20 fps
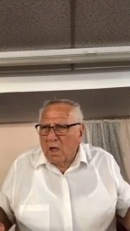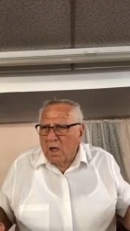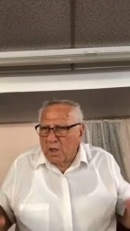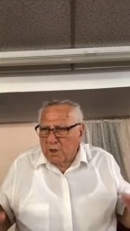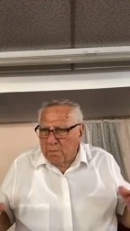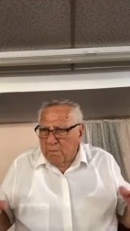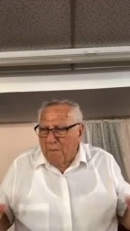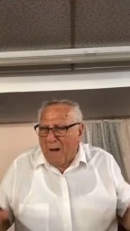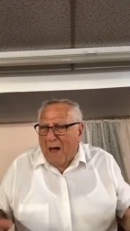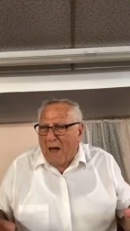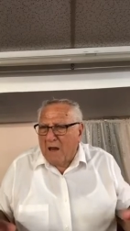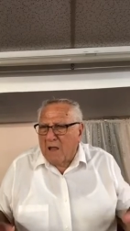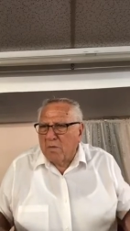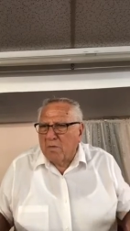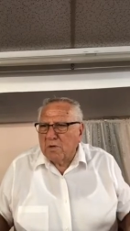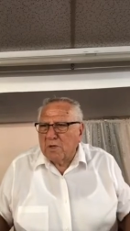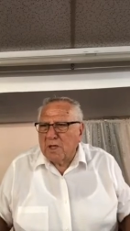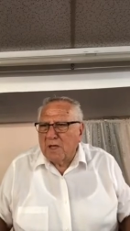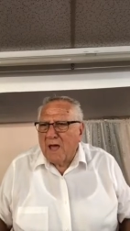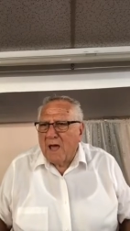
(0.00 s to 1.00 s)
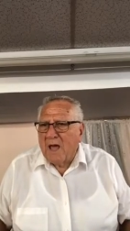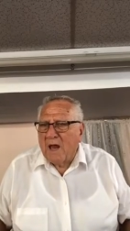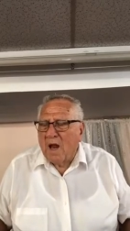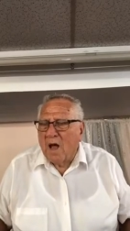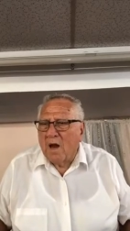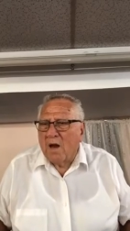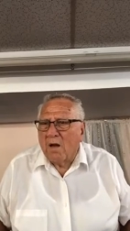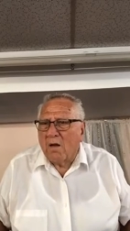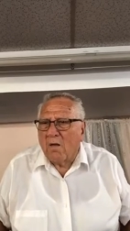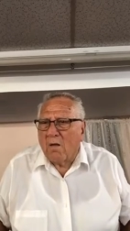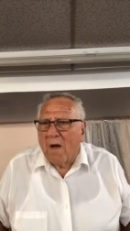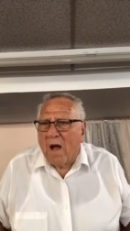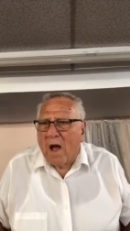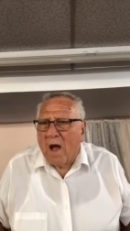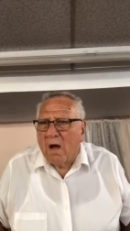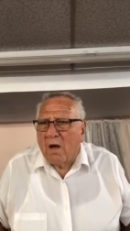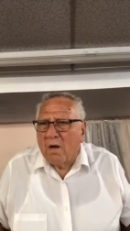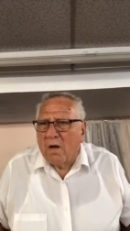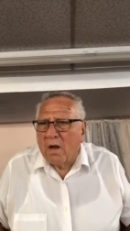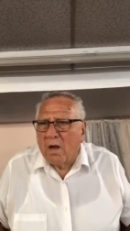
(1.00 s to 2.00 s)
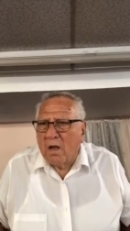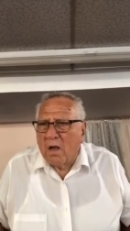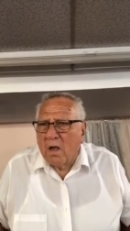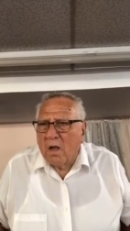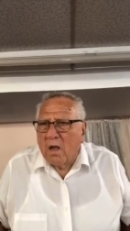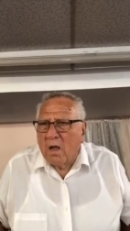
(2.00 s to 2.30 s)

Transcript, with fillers: His body was laying on the ground